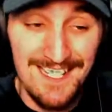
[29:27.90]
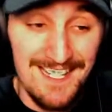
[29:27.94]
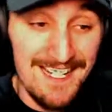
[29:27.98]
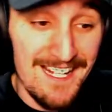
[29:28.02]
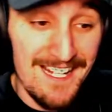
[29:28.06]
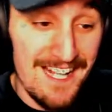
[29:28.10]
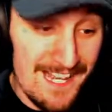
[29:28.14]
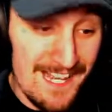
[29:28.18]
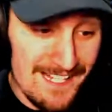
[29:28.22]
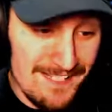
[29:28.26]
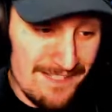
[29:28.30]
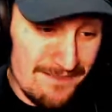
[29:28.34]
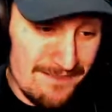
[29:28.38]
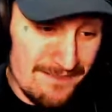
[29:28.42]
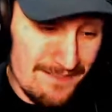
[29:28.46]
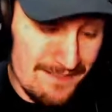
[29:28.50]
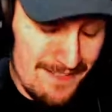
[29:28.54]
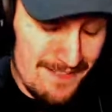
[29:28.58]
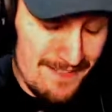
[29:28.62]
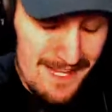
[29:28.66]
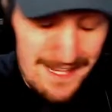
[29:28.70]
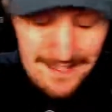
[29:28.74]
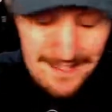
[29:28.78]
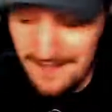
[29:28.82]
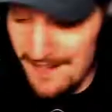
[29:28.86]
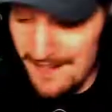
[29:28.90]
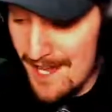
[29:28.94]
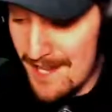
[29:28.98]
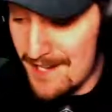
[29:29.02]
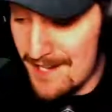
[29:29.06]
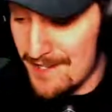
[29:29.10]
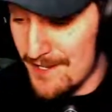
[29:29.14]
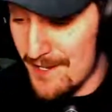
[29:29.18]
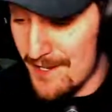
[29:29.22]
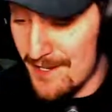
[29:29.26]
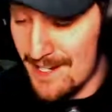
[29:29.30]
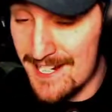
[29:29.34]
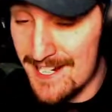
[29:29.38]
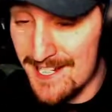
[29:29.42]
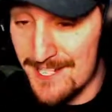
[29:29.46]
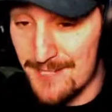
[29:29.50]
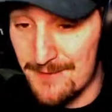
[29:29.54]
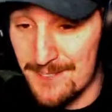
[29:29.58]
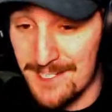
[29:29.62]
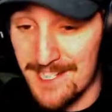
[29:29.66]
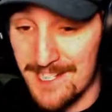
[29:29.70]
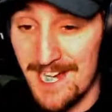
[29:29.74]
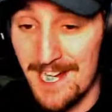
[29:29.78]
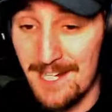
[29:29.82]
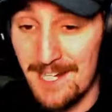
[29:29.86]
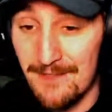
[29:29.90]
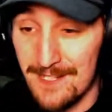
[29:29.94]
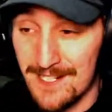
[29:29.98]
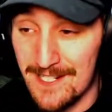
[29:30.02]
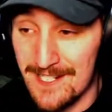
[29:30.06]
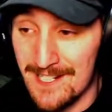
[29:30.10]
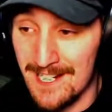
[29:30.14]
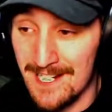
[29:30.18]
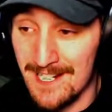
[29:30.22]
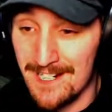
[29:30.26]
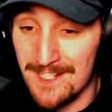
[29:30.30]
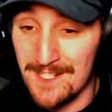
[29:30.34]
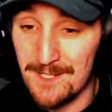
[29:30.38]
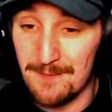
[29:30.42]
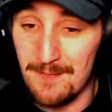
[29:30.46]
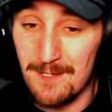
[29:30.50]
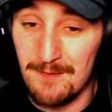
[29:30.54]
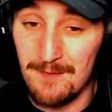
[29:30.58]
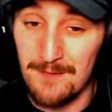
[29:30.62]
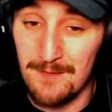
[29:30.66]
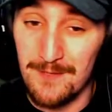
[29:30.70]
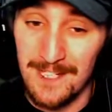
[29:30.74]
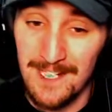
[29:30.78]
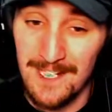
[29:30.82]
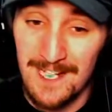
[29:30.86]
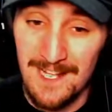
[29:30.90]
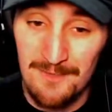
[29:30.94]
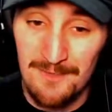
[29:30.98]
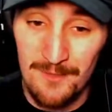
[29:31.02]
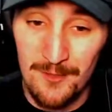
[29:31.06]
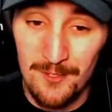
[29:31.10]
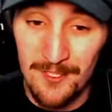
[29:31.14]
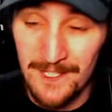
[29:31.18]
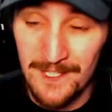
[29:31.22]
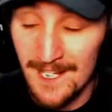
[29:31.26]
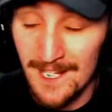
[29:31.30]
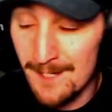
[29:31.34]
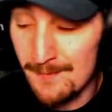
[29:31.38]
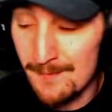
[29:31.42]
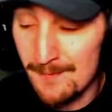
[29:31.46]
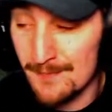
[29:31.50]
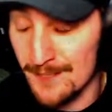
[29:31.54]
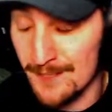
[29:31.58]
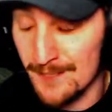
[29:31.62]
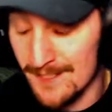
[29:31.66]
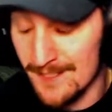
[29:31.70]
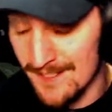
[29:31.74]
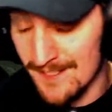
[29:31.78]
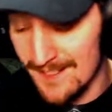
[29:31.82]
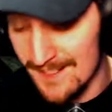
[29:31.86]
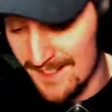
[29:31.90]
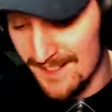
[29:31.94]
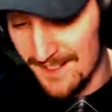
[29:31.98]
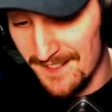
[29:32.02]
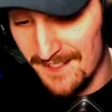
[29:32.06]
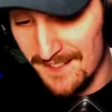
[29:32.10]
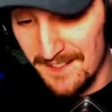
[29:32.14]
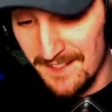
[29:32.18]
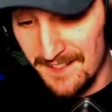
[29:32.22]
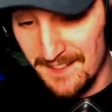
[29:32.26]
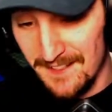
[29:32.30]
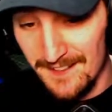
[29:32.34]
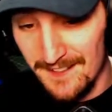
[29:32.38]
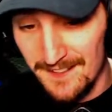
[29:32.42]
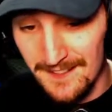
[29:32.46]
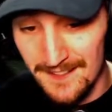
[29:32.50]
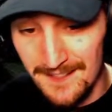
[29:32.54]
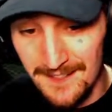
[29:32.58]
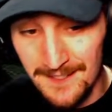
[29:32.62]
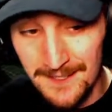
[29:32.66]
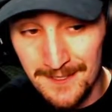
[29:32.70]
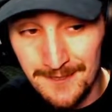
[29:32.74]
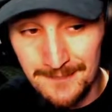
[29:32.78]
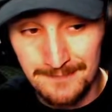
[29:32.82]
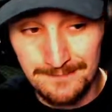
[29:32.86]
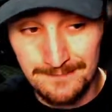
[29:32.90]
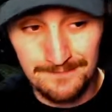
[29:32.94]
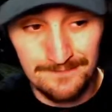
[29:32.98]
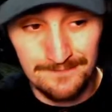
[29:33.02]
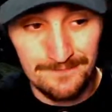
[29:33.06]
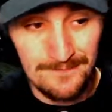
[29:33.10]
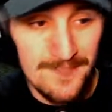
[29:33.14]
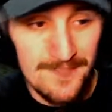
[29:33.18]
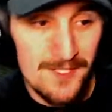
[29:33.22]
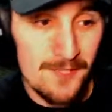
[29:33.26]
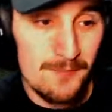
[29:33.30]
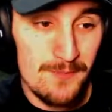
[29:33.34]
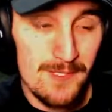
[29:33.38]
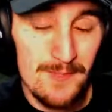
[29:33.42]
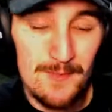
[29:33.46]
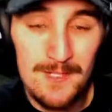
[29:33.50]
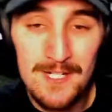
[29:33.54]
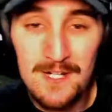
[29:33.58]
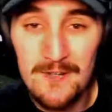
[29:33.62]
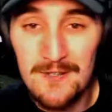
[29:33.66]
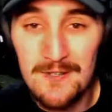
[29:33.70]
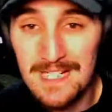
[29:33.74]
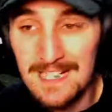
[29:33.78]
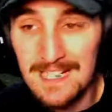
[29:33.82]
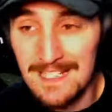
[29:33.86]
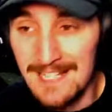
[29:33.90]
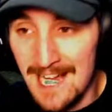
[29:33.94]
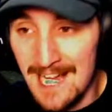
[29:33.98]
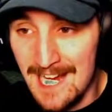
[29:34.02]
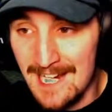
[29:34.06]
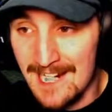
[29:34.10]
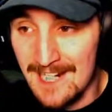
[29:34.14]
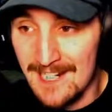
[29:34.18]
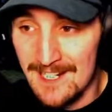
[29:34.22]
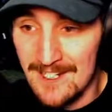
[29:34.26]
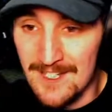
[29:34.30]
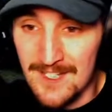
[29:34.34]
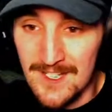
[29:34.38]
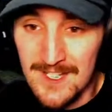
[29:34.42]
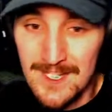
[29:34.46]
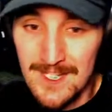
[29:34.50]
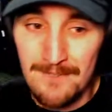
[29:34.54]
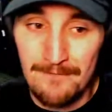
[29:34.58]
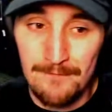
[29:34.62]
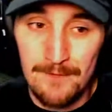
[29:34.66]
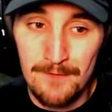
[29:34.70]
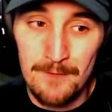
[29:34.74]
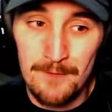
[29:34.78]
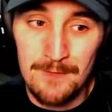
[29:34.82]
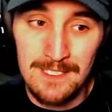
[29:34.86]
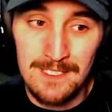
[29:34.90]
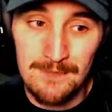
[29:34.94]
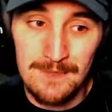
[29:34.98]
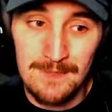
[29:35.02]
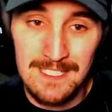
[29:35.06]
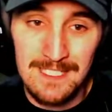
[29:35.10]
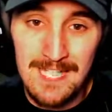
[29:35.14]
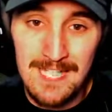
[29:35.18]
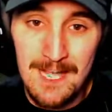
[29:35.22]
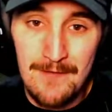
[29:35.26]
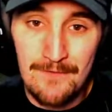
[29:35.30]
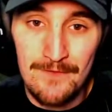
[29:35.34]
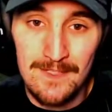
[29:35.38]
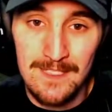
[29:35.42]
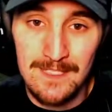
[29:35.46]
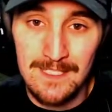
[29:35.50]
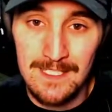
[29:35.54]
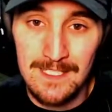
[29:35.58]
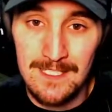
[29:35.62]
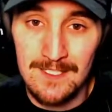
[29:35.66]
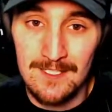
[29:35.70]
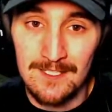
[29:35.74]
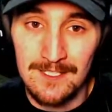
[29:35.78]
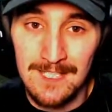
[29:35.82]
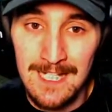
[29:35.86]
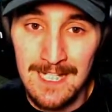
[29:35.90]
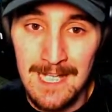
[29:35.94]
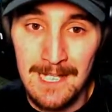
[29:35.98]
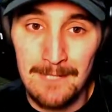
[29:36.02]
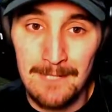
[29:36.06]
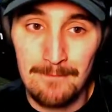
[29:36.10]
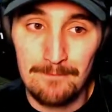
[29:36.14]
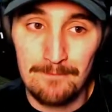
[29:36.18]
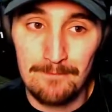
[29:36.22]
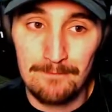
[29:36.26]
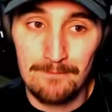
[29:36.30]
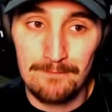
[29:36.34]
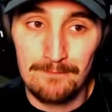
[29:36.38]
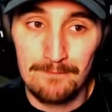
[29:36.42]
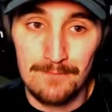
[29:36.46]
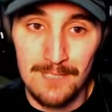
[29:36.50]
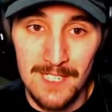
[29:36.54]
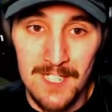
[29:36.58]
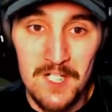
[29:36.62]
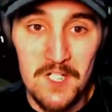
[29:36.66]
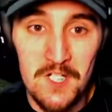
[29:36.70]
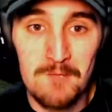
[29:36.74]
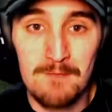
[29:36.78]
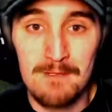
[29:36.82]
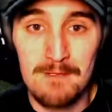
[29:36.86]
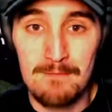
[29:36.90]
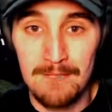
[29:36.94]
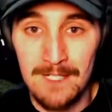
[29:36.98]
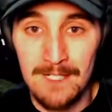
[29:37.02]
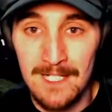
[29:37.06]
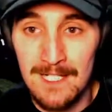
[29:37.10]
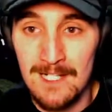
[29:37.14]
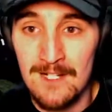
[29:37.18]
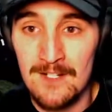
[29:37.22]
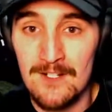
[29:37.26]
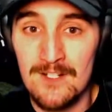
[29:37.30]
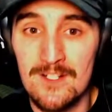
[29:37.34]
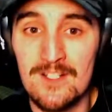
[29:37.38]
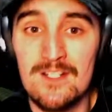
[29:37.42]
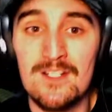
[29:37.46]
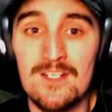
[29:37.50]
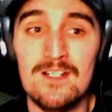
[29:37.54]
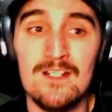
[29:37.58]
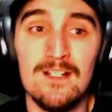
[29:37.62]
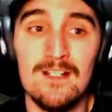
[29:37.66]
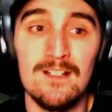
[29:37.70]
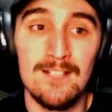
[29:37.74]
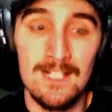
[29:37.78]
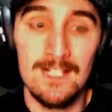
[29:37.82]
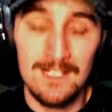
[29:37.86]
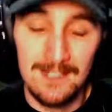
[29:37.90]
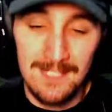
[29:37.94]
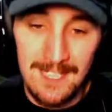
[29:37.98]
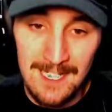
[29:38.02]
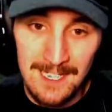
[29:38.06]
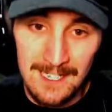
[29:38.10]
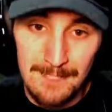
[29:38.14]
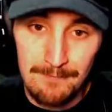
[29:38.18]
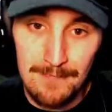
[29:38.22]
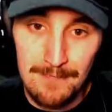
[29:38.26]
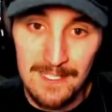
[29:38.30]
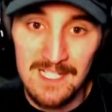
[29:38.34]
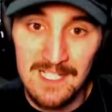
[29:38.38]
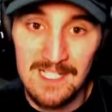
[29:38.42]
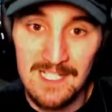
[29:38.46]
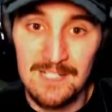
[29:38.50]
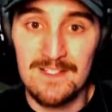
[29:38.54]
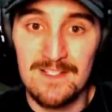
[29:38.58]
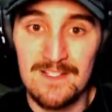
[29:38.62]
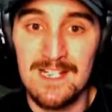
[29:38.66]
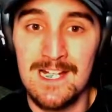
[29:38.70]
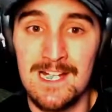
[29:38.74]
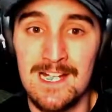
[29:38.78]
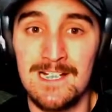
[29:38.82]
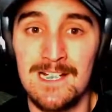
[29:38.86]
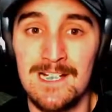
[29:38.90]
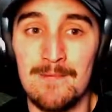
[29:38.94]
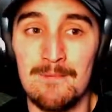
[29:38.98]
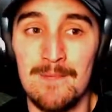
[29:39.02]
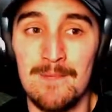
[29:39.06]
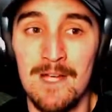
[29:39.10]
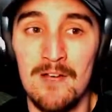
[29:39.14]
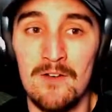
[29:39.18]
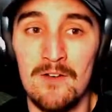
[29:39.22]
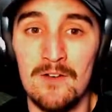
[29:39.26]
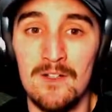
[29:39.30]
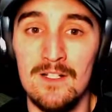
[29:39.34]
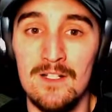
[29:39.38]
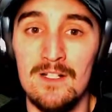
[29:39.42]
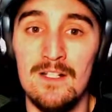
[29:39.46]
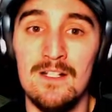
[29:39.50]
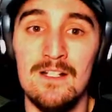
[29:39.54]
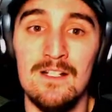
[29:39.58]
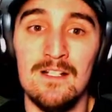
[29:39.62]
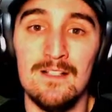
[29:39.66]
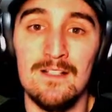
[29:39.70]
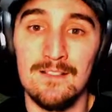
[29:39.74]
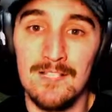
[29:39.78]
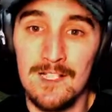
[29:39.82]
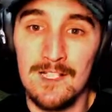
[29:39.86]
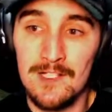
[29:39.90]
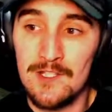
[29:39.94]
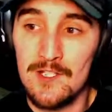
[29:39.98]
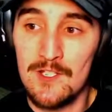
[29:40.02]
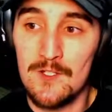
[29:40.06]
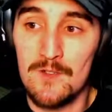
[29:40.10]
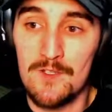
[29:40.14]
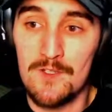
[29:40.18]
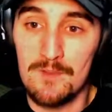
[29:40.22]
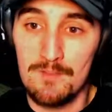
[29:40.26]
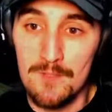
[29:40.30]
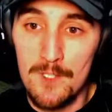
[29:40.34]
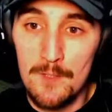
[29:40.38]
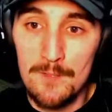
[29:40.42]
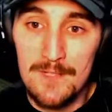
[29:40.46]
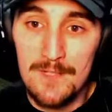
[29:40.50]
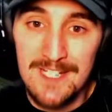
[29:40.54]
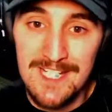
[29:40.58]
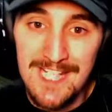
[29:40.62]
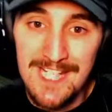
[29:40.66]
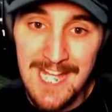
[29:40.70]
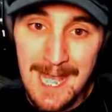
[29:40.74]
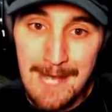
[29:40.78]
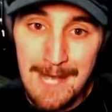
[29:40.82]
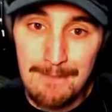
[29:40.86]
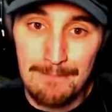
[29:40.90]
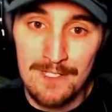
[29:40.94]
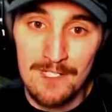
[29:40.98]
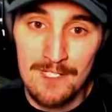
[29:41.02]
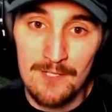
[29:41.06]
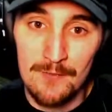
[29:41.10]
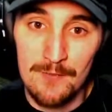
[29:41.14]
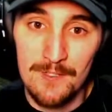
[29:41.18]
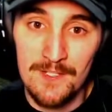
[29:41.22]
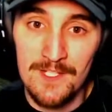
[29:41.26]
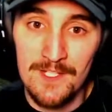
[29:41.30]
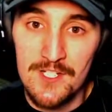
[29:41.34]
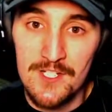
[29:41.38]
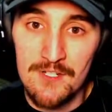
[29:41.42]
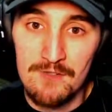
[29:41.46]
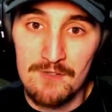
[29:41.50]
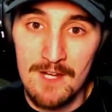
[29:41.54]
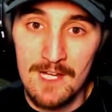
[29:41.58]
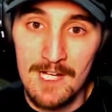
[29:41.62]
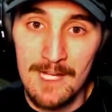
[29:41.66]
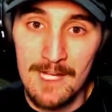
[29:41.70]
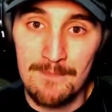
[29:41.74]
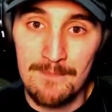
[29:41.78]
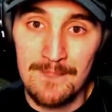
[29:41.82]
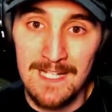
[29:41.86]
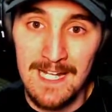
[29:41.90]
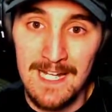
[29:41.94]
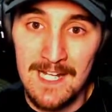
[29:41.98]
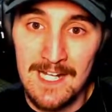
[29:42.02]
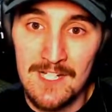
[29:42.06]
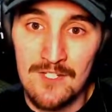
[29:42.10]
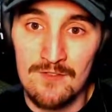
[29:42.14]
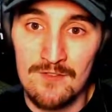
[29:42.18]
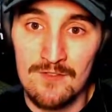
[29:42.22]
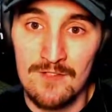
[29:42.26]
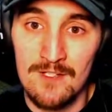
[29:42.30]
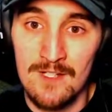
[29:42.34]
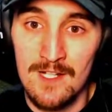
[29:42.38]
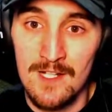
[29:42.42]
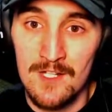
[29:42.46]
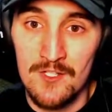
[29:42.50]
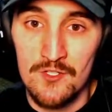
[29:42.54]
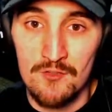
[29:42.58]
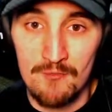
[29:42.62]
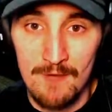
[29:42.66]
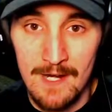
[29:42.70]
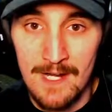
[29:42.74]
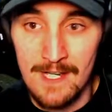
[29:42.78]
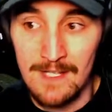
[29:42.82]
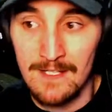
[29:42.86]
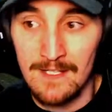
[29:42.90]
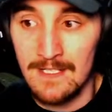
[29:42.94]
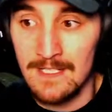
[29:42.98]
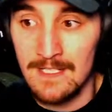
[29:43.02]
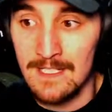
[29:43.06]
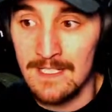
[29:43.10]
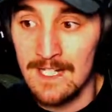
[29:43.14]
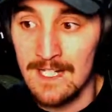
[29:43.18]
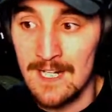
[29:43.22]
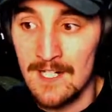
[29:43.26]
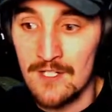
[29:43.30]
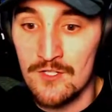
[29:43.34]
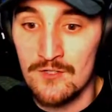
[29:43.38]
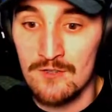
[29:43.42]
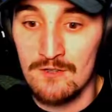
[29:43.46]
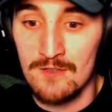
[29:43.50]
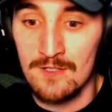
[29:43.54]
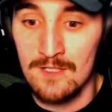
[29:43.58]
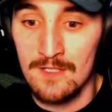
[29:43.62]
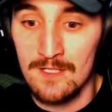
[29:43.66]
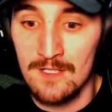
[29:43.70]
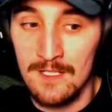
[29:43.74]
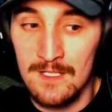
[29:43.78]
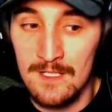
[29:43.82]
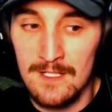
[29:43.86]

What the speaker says: I don't know. I guess it was kind of exciting. So maybe we could have more of that, but we don't need that kind of stuff, but we definitely need to let players be players, let that competitive side come out, let those moments happen to where they strike up that extra adrenaline and extra